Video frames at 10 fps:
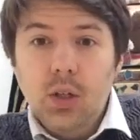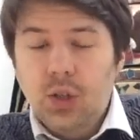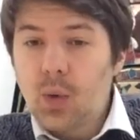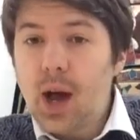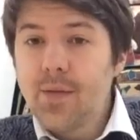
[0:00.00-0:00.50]

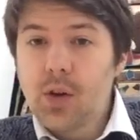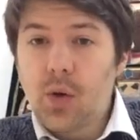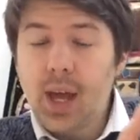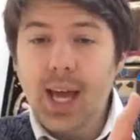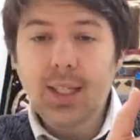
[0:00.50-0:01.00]
So I've
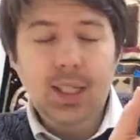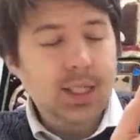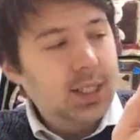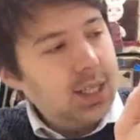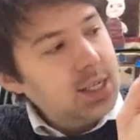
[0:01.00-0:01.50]

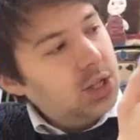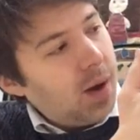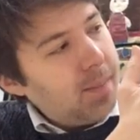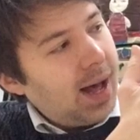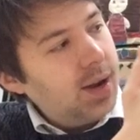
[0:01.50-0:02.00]
created a
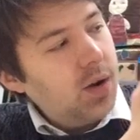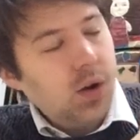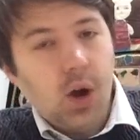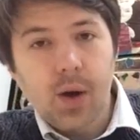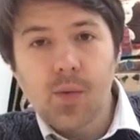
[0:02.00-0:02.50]
dot pattern
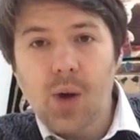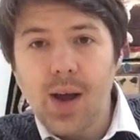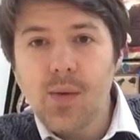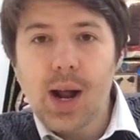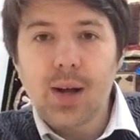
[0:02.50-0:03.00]
going
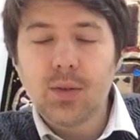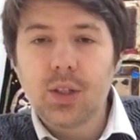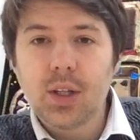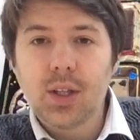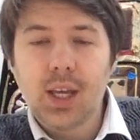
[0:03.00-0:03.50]
right
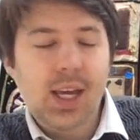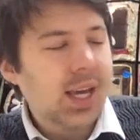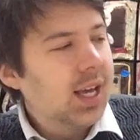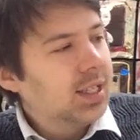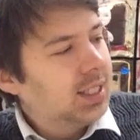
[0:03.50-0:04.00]
round
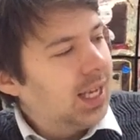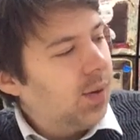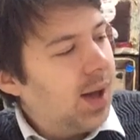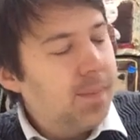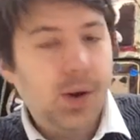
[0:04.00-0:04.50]
the
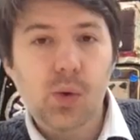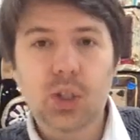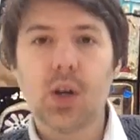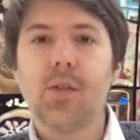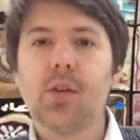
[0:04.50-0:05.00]
silhouette, but
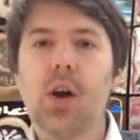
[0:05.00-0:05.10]
also I've